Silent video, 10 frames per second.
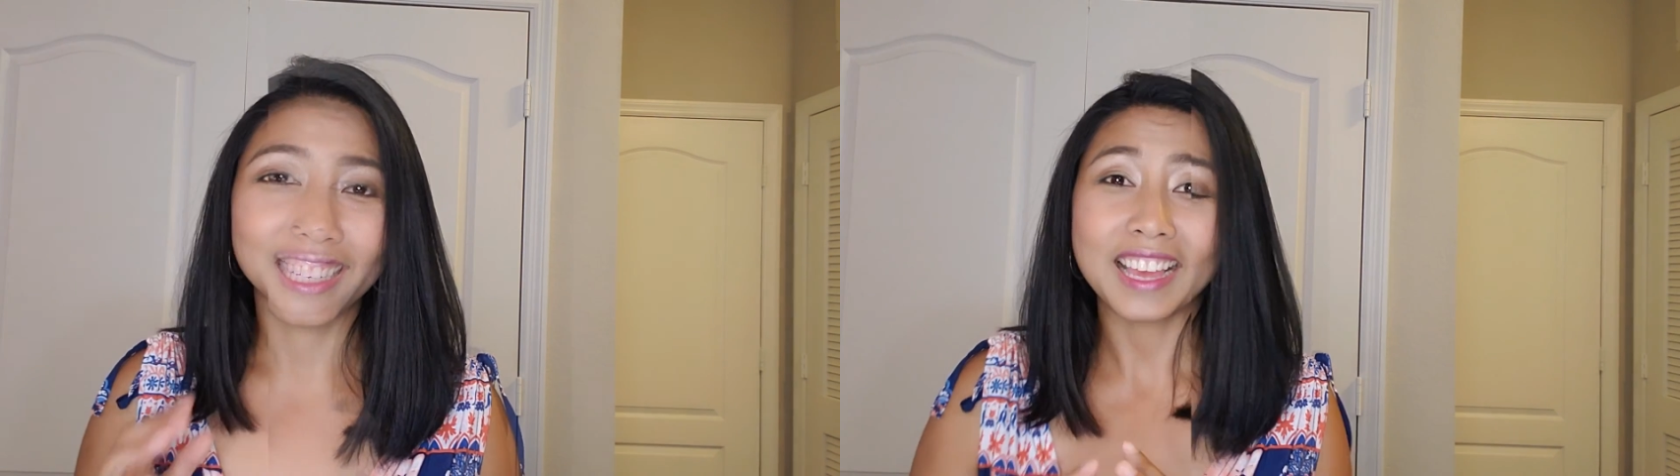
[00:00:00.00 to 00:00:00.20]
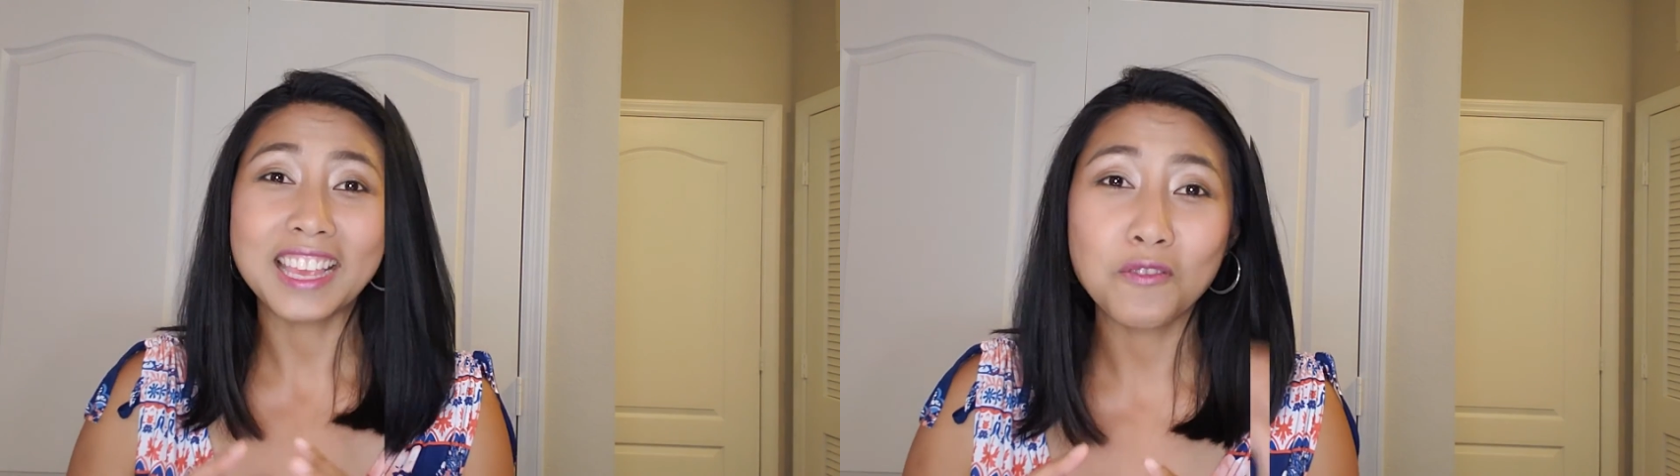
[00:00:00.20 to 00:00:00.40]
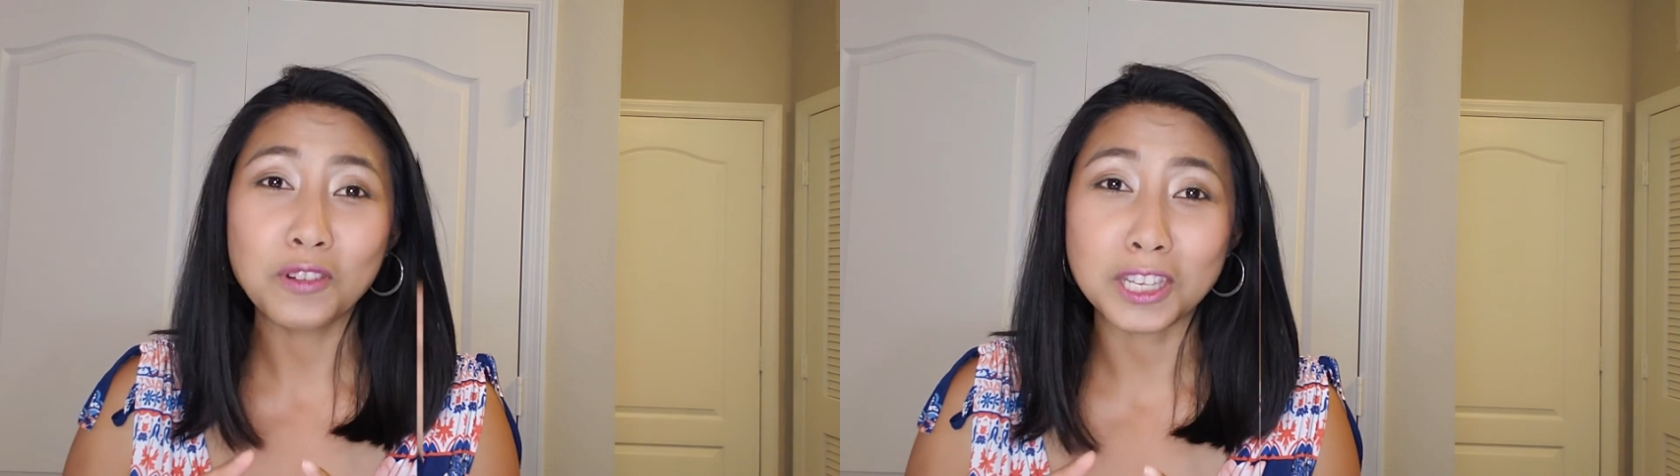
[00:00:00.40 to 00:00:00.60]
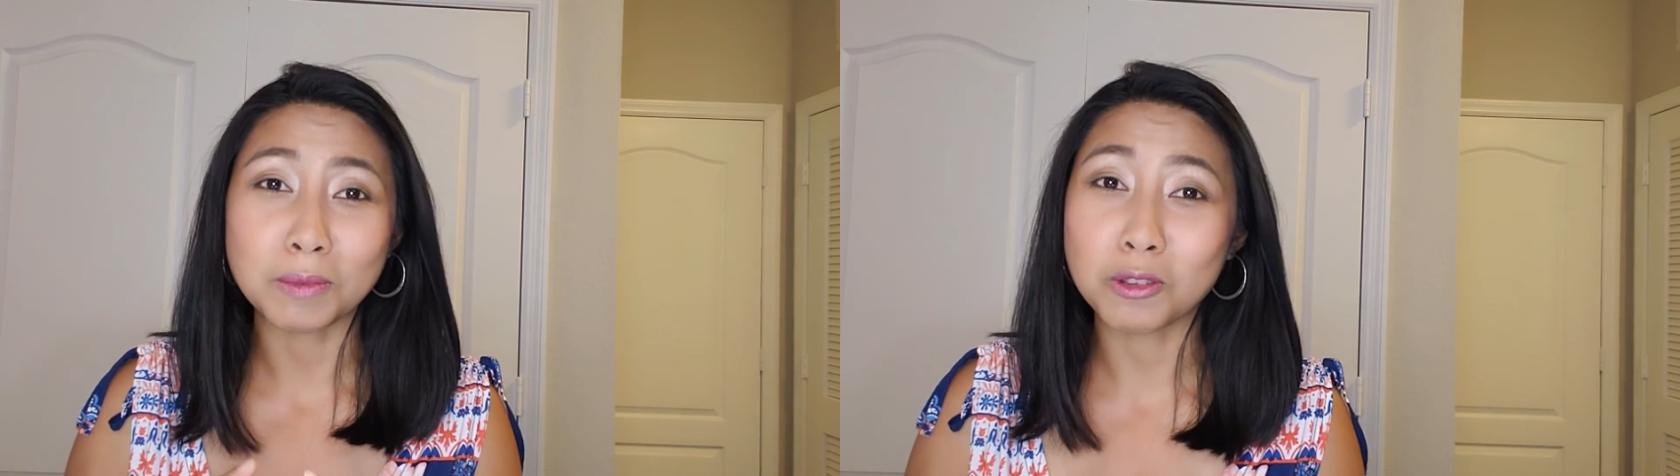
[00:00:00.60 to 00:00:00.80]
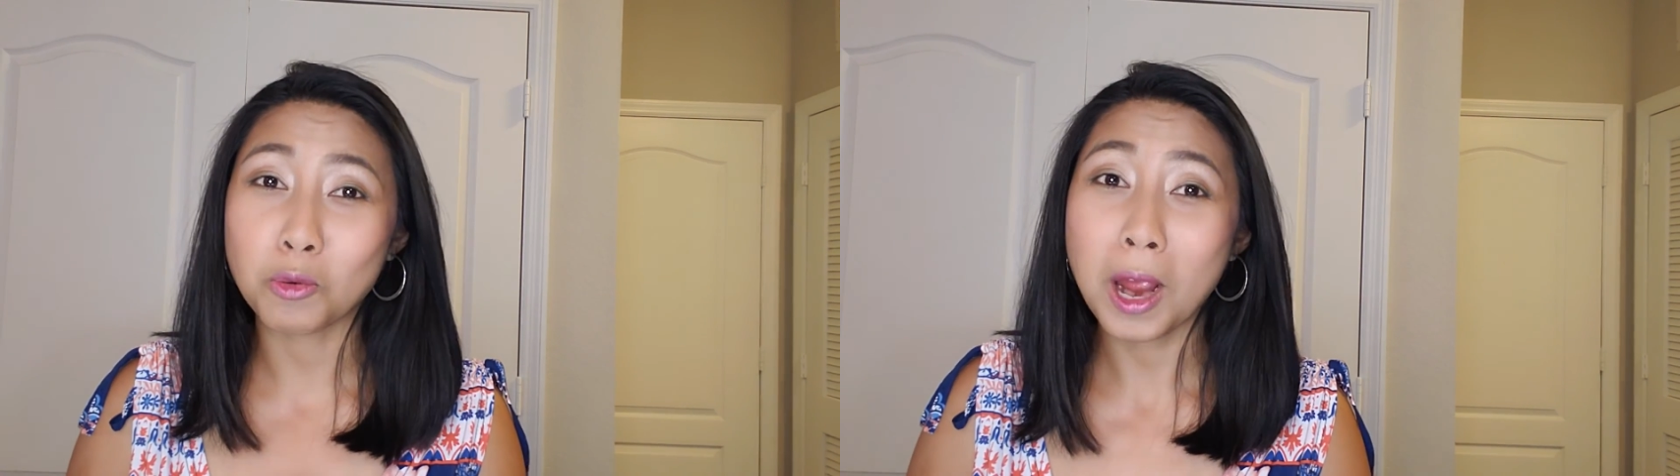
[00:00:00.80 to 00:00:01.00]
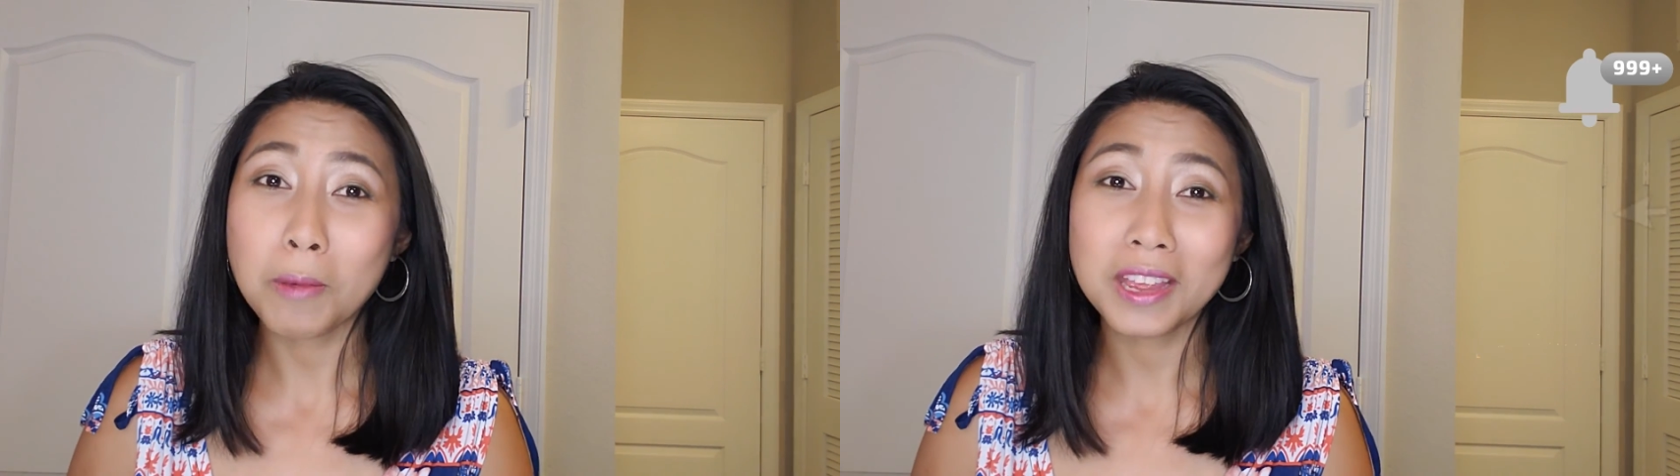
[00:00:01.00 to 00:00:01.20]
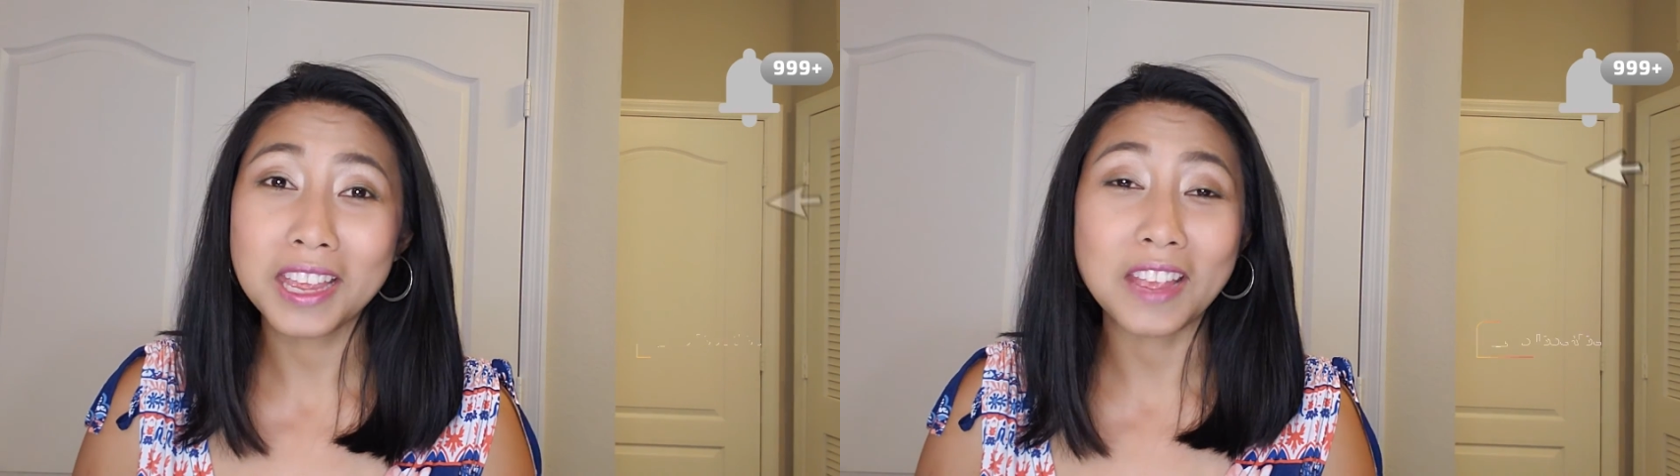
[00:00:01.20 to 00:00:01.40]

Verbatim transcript: Thank you for subscribing.